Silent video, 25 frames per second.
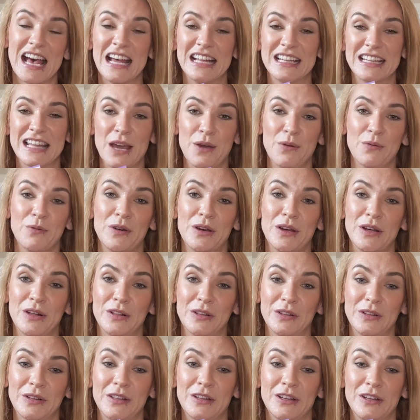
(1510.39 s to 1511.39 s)
and they
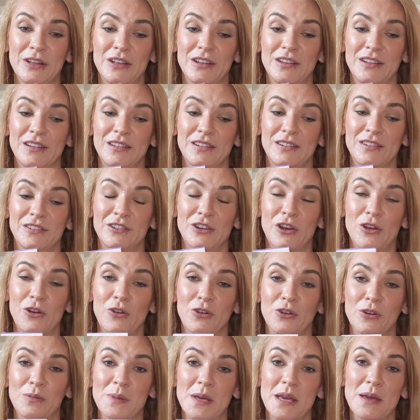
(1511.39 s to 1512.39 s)
will no
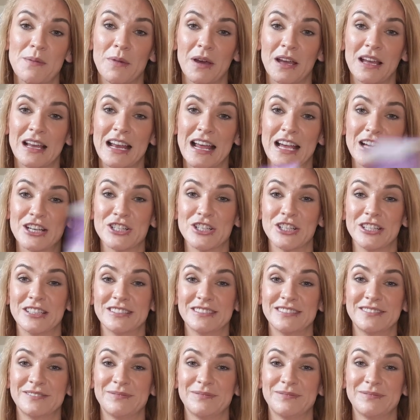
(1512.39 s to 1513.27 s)
longer be in my collection.